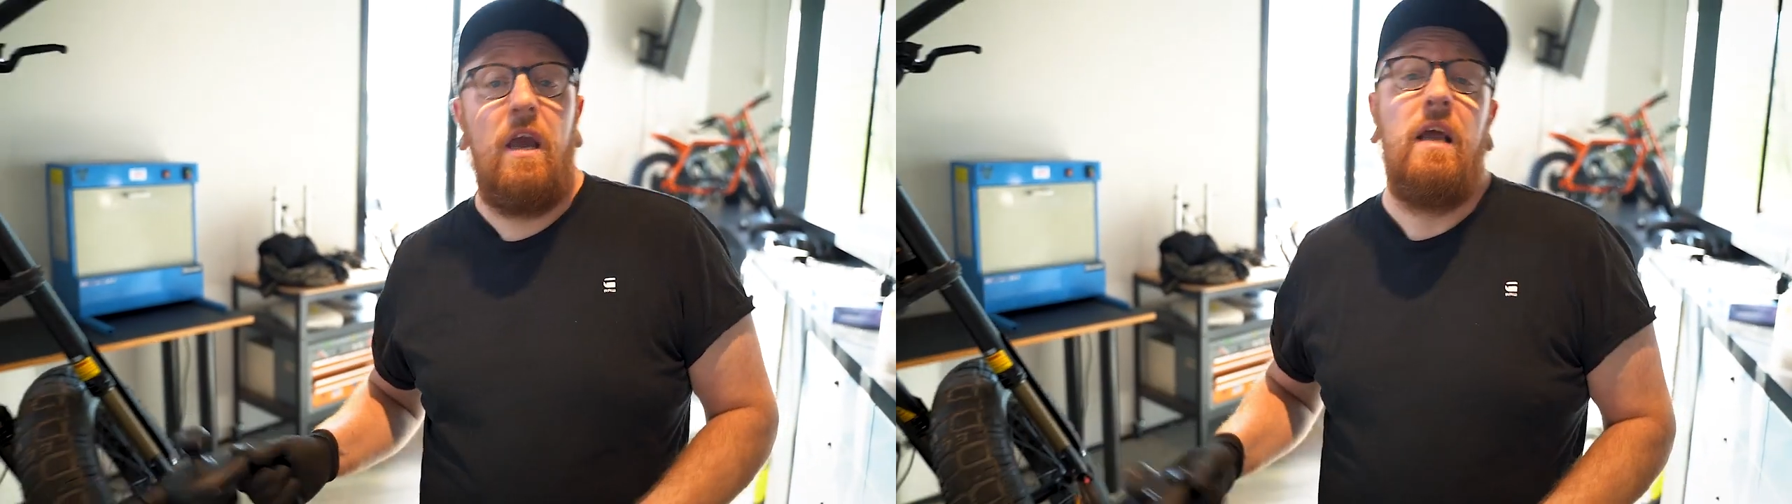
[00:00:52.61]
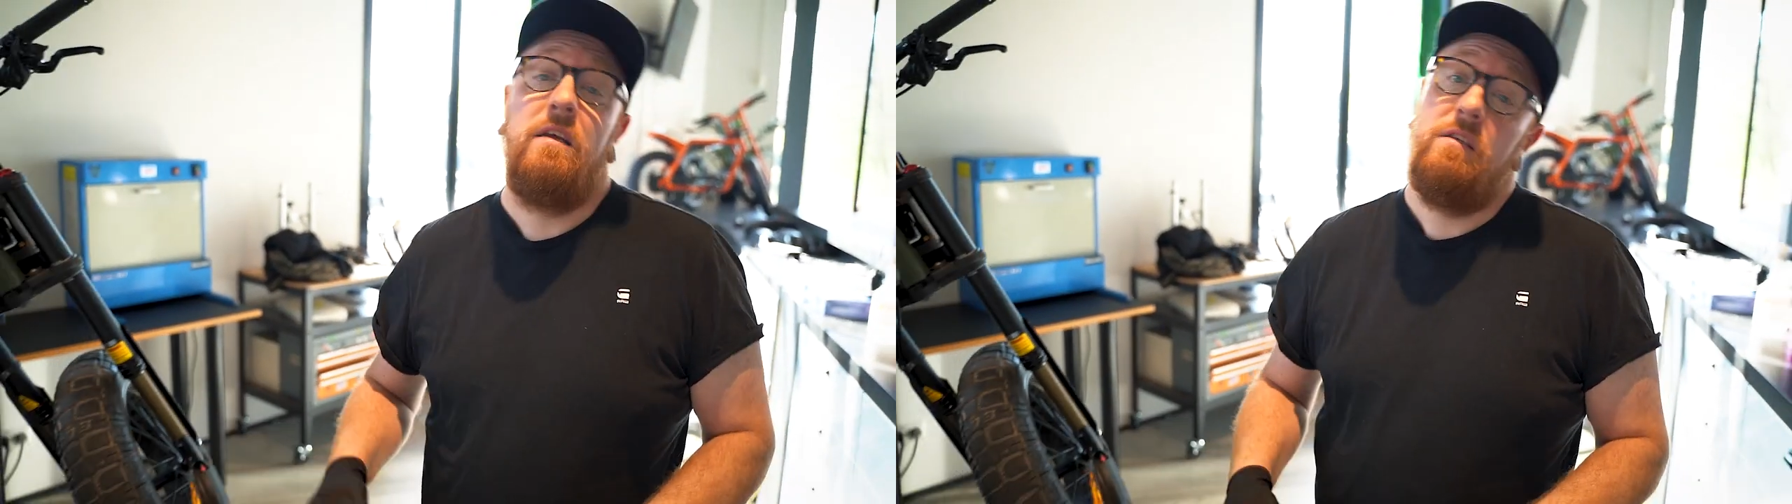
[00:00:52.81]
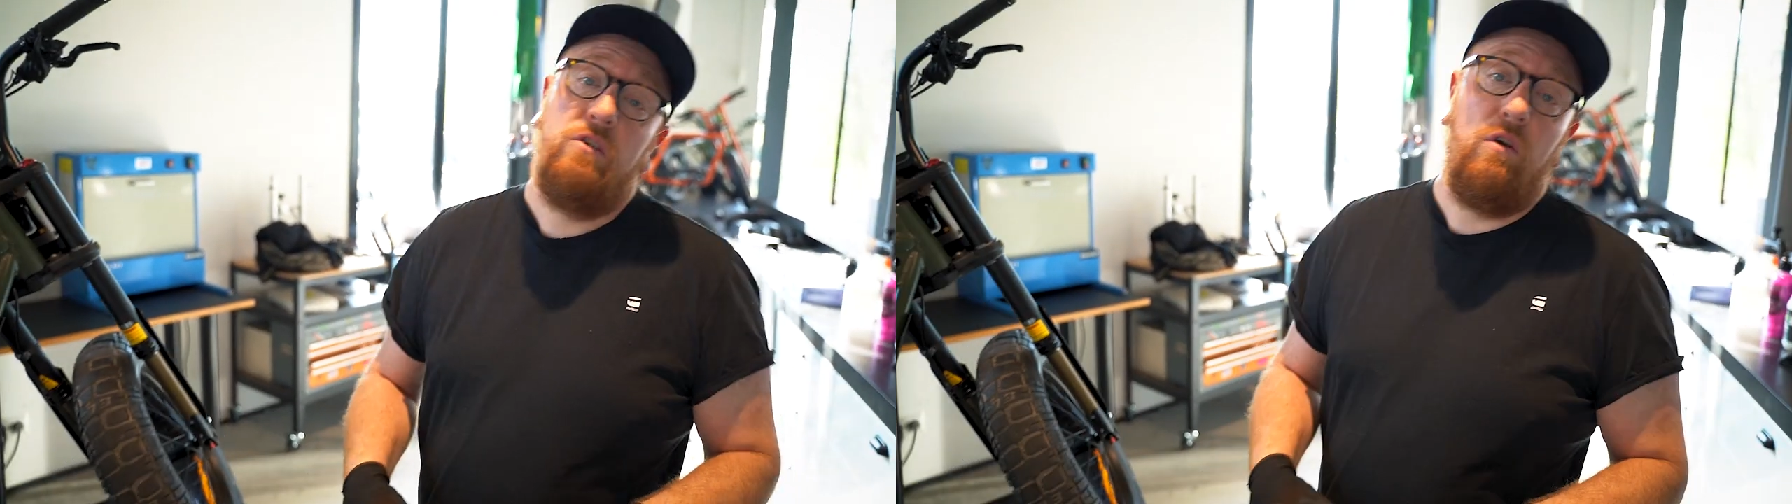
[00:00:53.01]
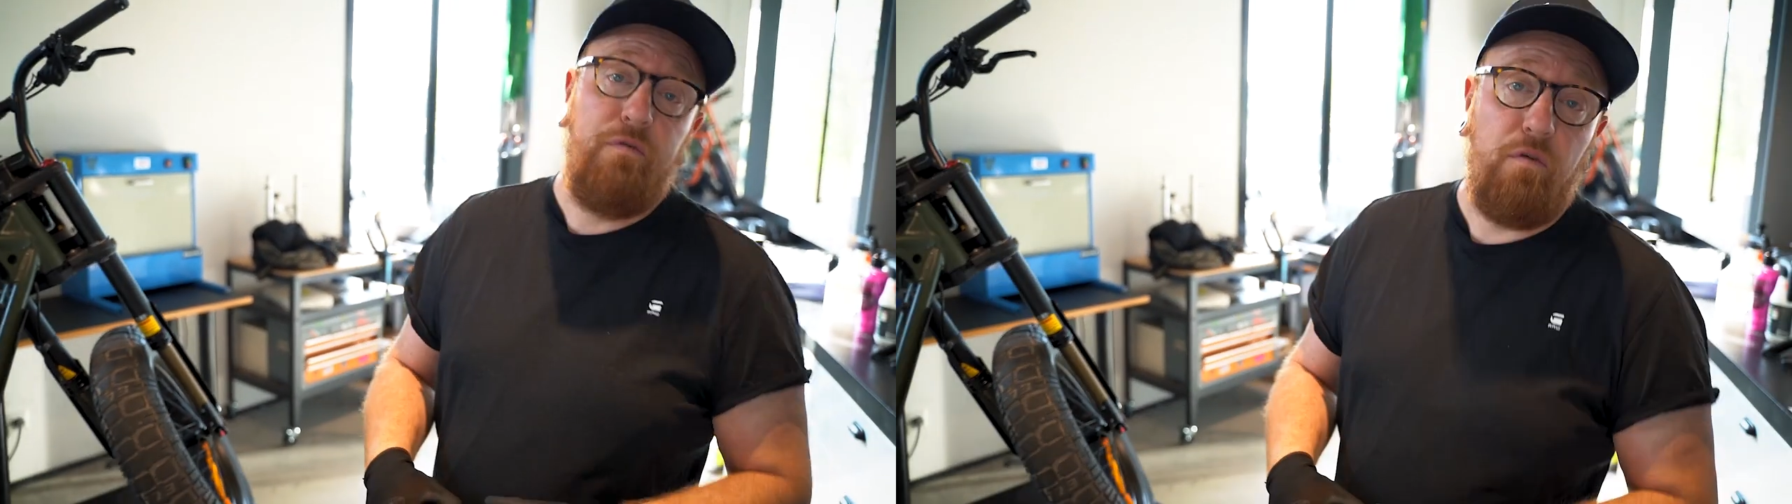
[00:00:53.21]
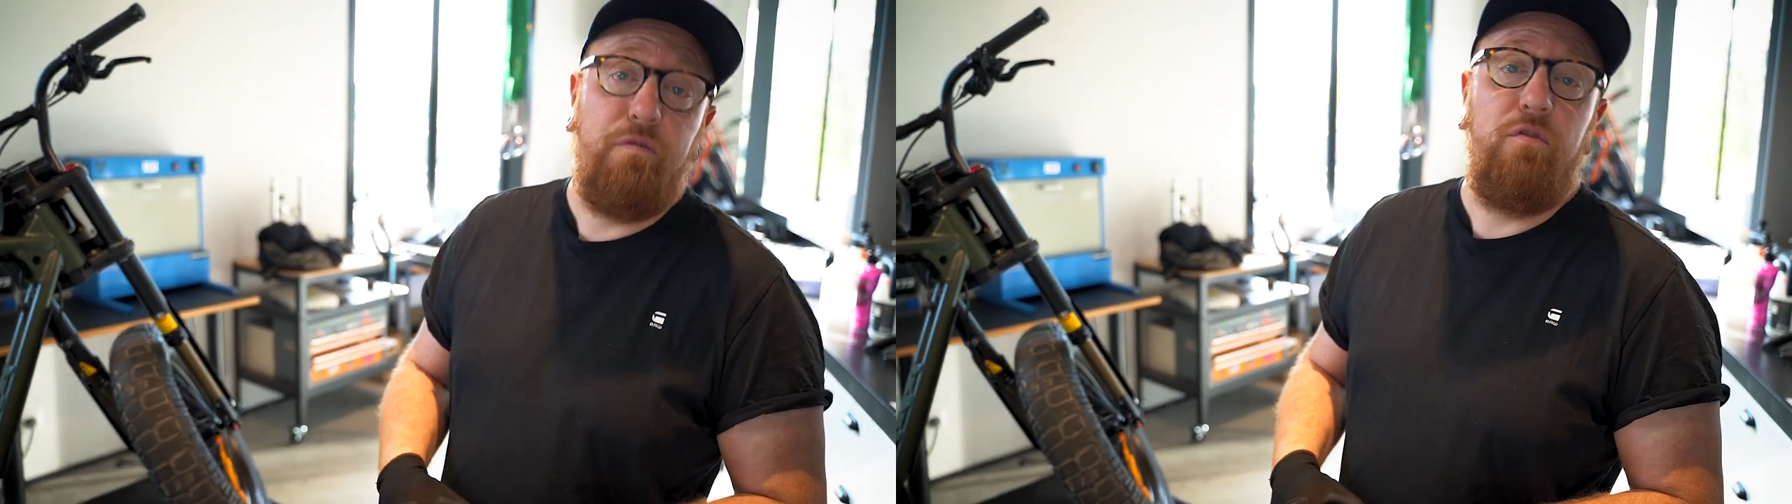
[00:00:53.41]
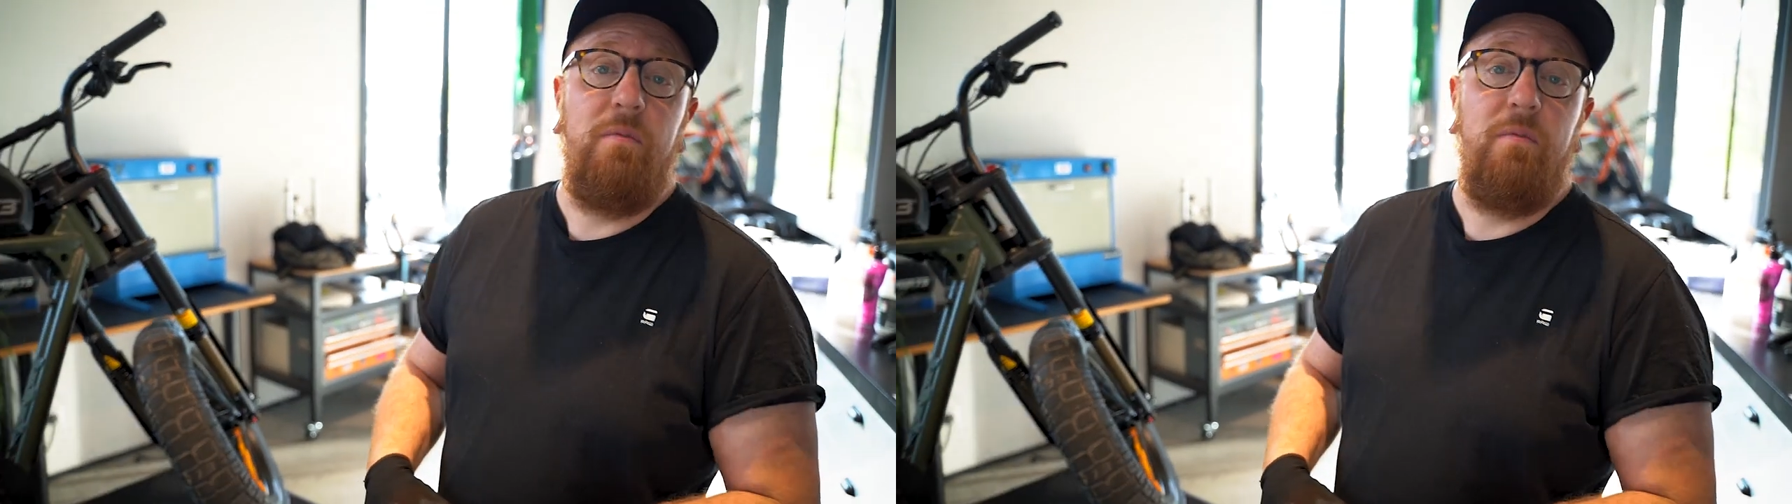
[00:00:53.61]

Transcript: and let it soak for a few